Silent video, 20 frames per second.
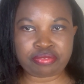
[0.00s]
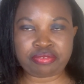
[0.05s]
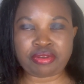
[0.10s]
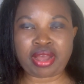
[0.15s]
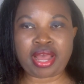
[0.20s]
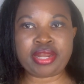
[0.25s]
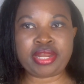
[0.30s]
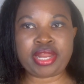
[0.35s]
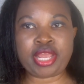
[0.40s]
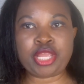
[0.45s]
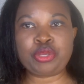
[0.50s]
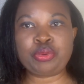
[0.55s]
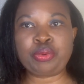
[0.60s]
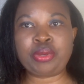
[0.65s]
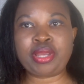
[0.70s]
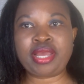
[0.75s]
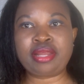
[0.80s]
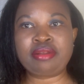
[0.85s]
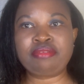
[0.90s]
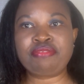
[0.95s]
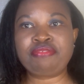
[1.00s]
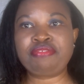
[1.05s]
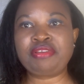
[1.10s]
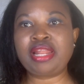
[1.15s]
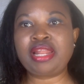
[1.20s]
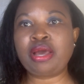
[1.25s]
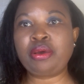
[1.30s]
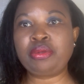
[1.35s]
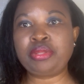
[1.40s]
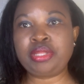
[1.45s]
and then you can fill
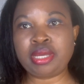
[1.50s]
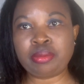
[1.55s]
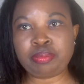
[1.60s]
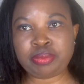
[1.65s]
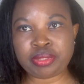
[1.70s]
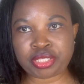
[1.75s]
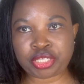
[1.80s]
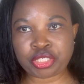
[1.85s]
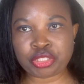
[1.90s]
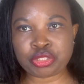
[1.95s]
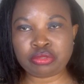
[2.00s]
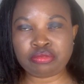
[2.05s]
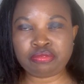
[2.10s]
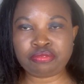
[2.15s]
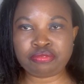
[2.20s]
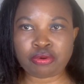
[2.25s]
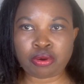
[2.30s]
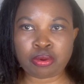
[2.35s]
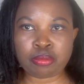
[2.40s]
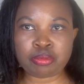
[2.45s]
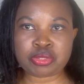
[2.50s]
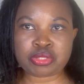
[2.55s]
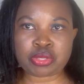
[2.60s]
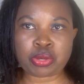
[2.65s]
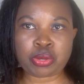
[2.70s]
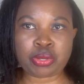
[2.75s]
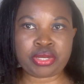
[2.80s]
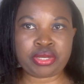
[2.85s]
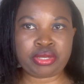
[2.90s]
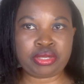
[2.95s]
out the application forms
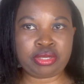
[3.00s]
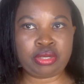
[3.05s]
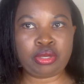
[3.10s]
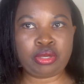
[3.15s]
on the